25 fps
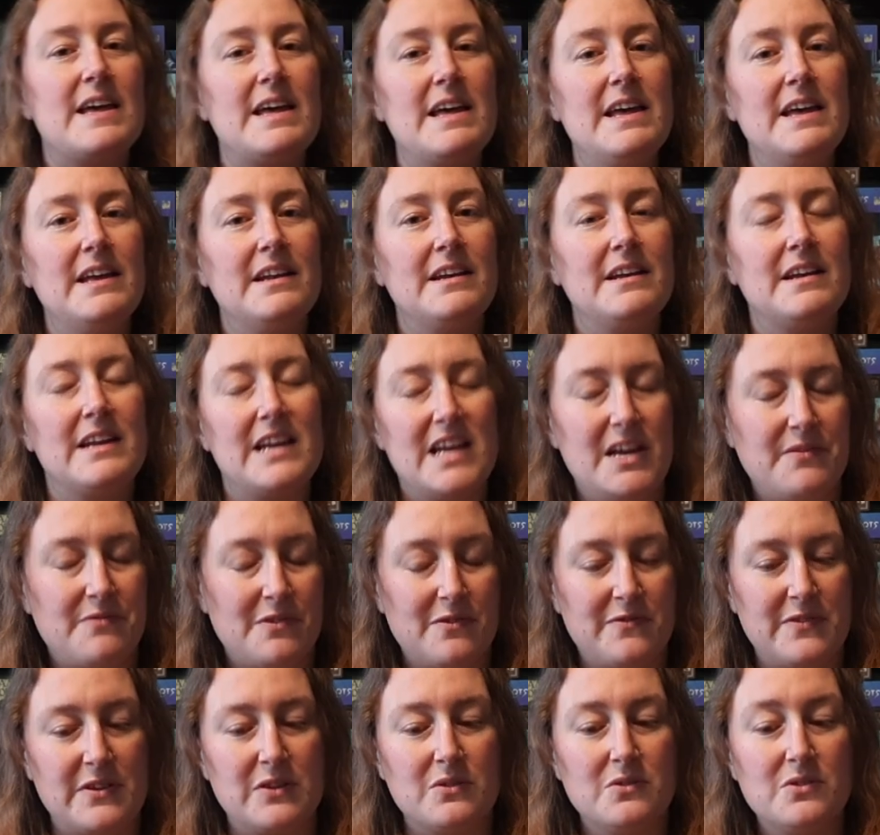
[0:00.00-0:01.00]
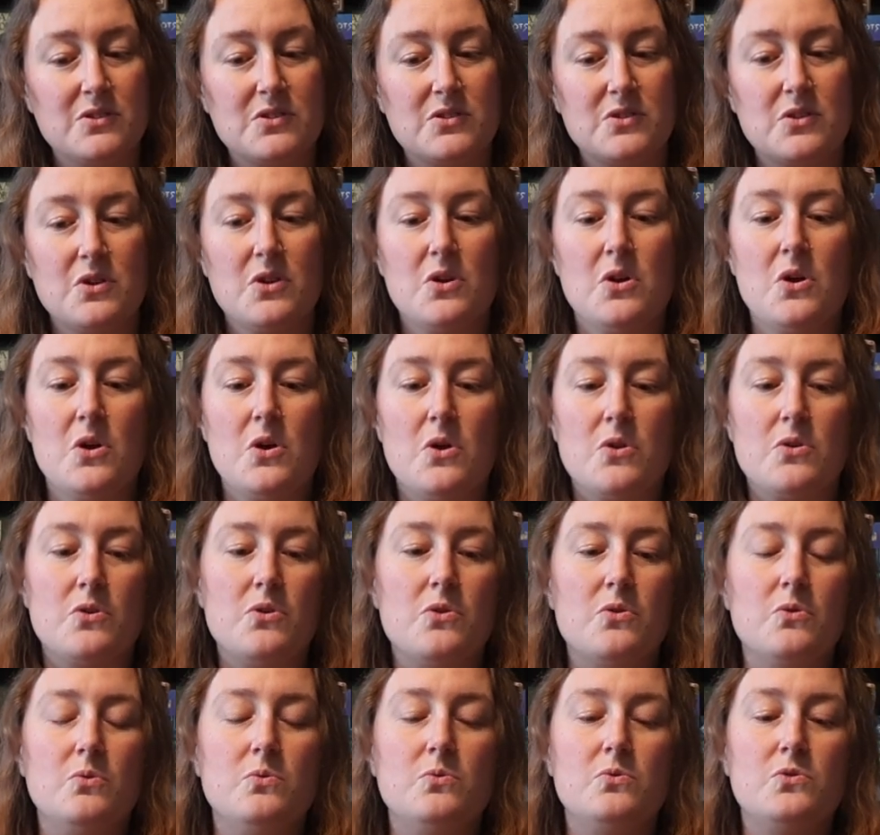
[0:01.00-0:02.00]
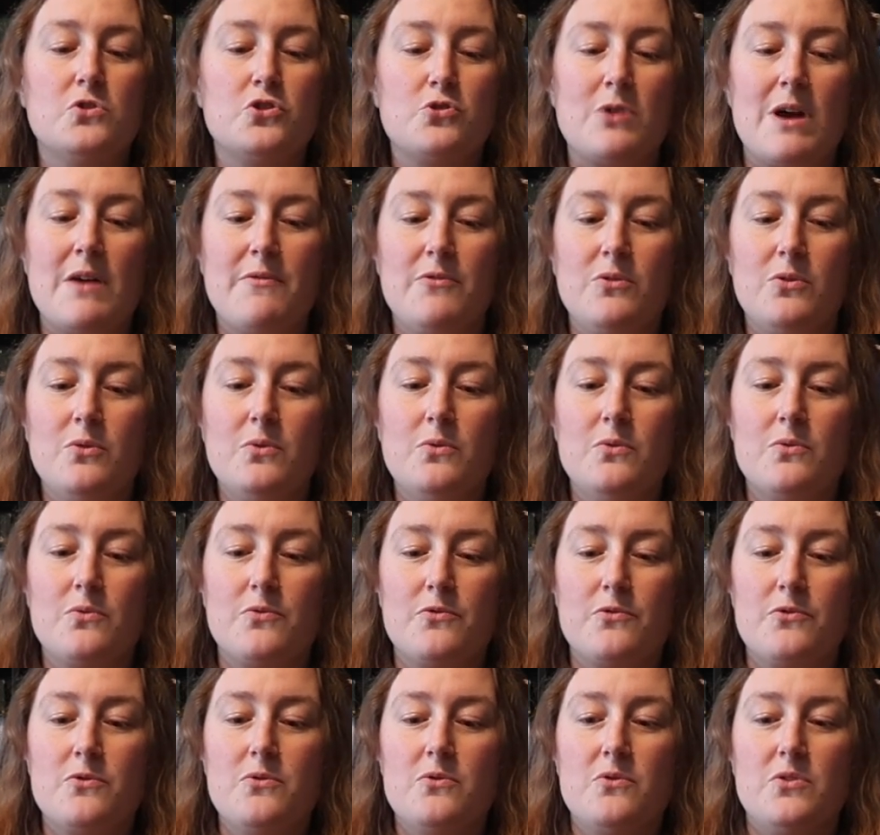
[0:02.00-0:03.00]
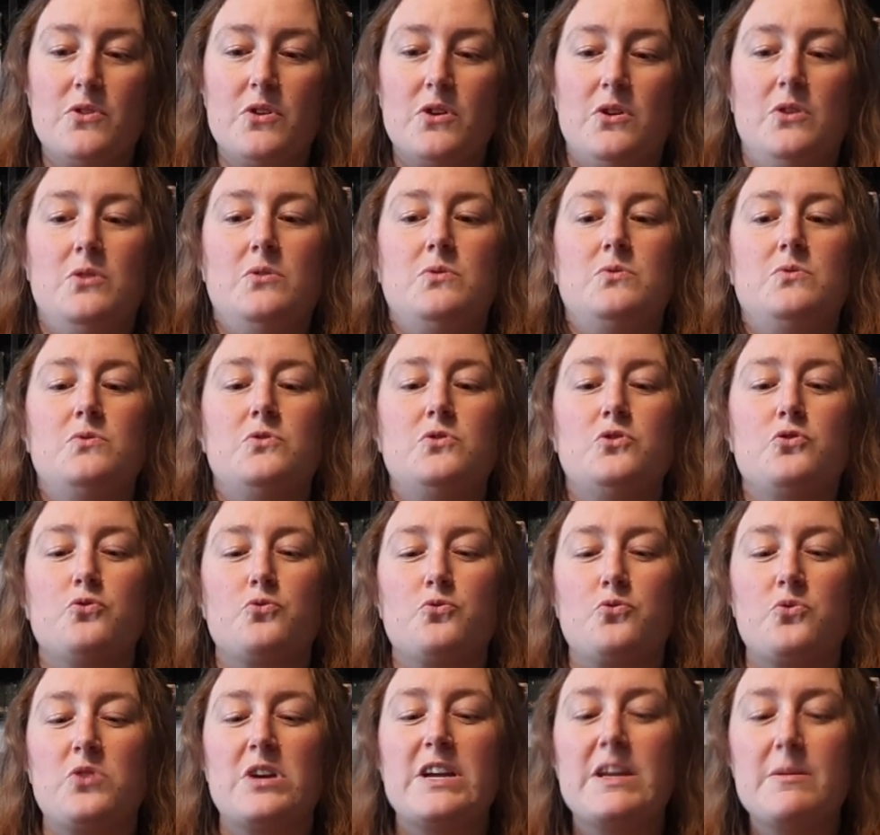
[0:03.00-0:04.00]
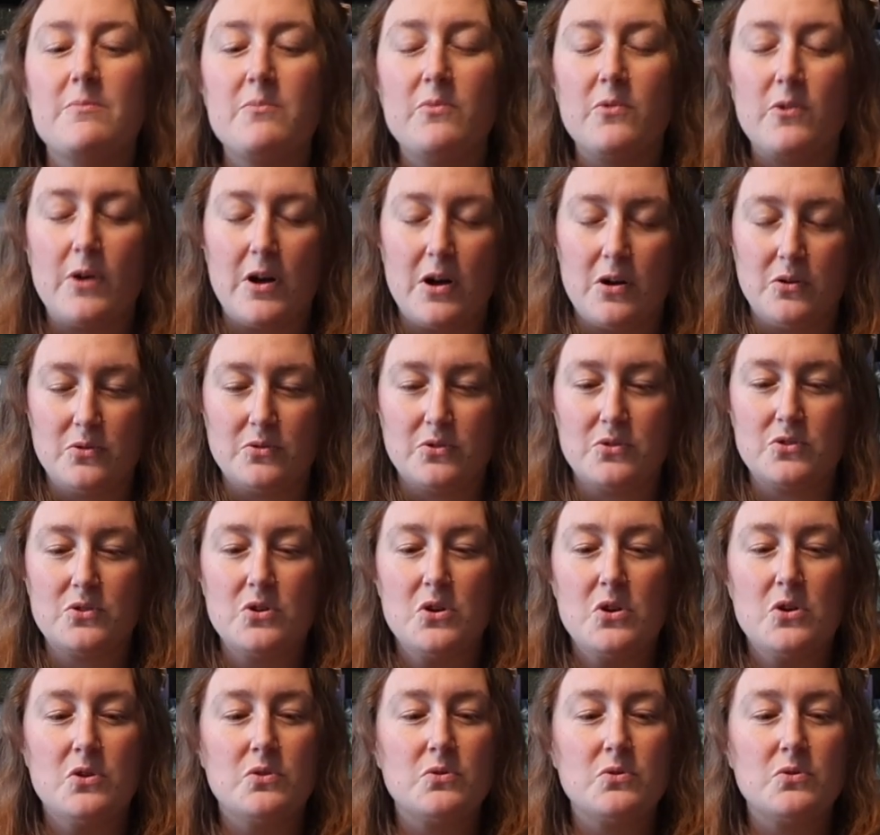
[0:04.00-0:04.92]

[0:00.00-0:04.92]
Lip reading: In Etherfields, you travel through the dreamworld